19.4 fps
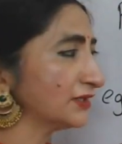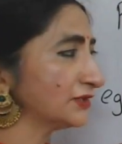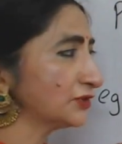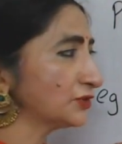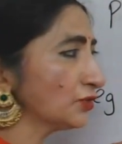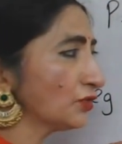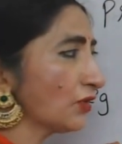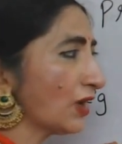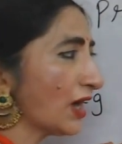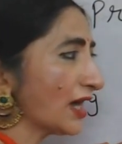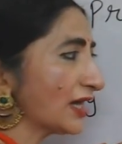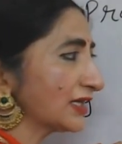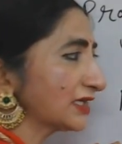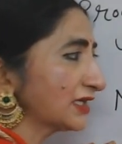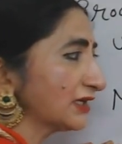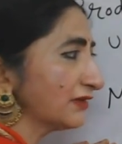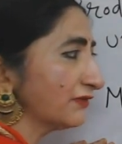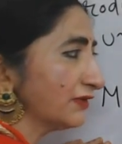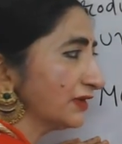you are
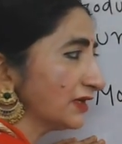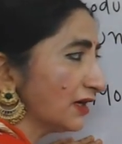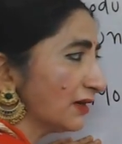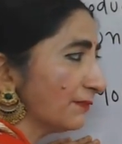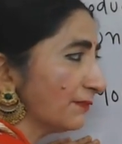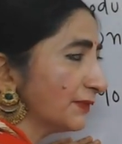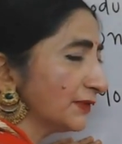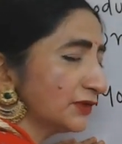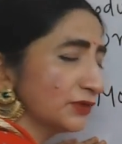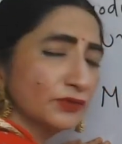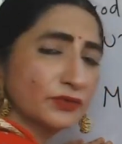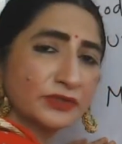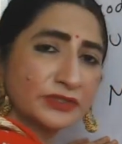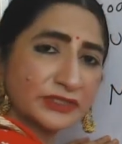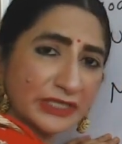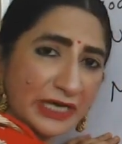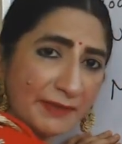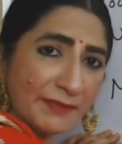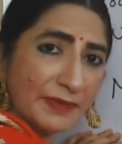giving up two
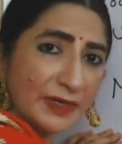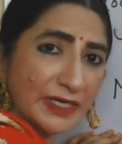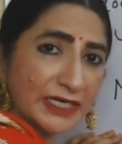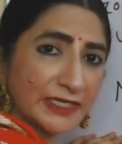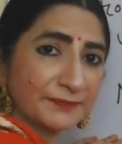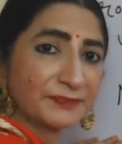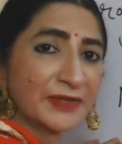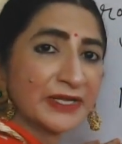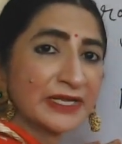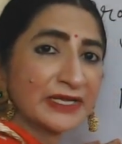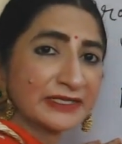tablets.